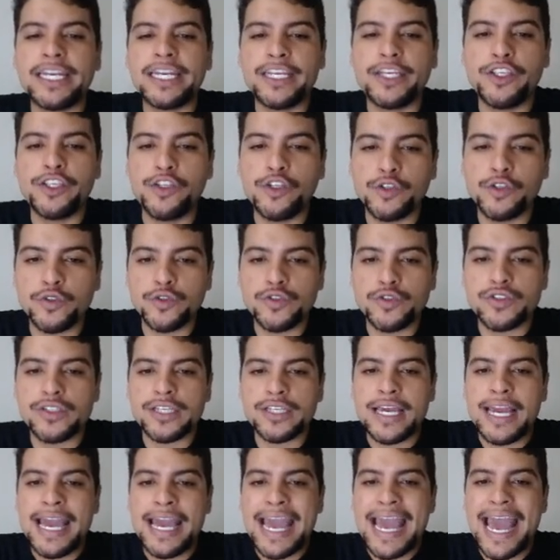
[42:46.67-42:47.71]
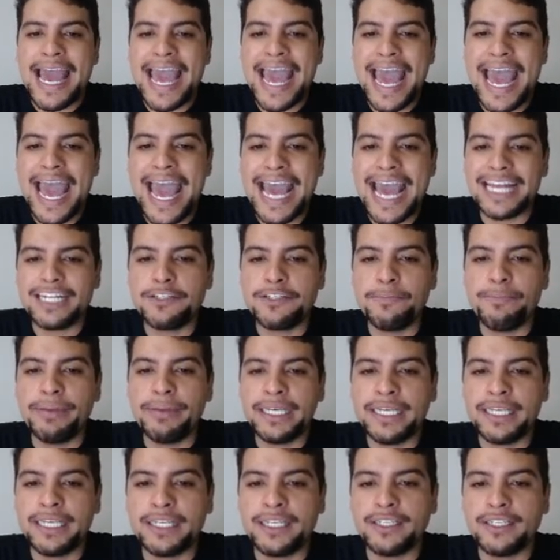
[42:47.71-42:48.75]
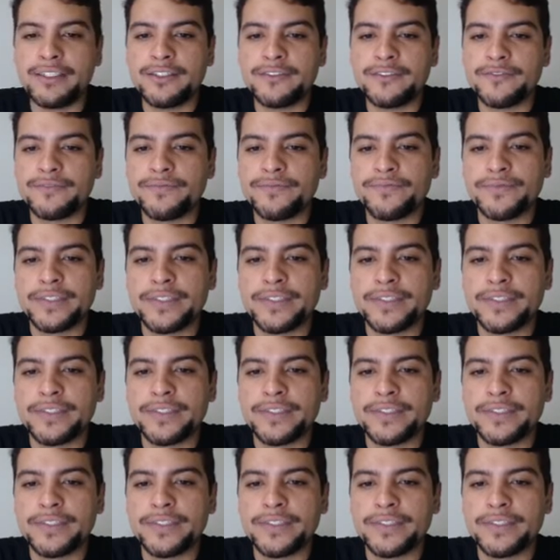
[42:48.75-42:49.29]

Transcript: to use had been